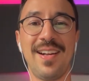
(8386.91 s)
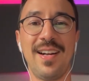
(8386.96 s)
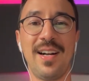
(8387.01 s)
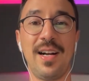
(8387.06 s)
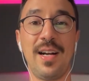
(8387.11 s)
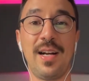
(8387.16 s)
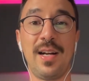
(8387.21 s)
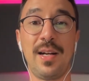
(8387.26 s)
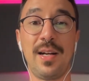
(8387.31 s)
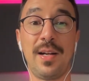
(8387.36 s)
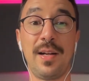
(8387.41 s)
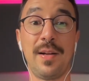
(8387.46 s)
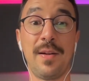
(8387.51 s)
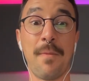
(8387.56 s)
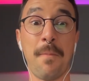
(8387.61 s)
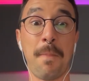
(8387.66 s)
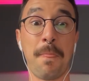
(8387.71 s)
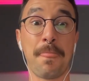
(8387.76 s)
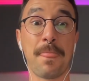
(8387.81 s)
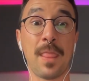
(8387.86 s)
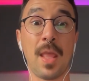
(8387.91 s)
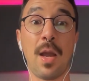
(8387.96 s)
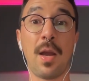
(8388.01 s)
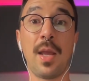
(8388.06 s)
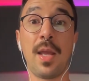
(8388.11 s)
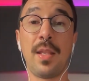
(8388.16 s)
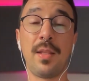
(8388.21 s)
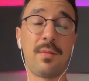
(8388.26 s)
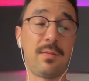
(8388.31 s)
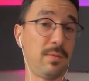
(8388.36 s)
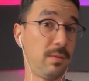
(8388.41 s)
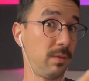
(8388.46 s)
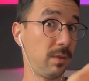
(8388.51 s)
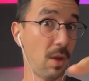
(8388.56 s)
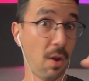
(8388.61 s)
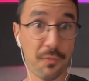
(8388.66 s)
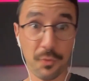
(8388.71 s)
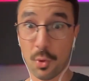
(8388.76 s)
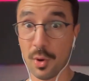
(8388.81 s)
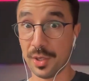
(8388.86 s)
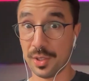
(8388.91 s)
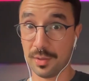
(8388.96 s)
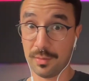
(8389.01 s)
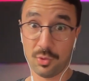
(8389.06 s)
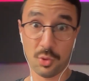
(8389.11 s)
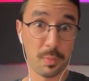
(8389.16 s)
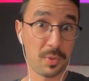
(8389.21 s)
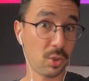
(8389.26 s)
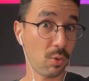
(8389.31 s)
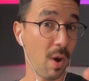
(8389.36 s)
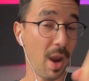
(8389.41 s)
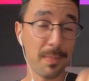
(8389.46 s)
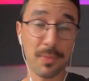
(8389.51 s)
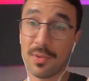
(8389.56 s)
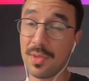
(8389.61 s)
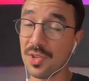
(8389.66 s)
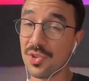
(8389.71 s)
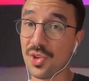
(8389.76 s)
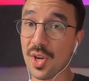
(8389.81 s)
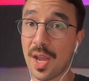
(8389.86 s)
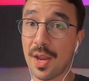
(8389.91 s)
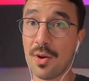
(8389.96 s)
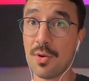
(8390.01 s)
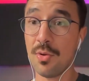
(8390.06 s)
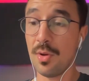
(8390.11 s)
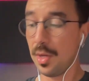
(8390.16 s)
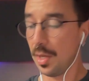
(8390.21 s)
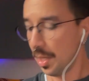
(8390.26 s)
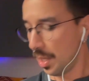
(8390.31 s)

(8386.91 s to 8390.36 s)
And of course, subscribe to this channel.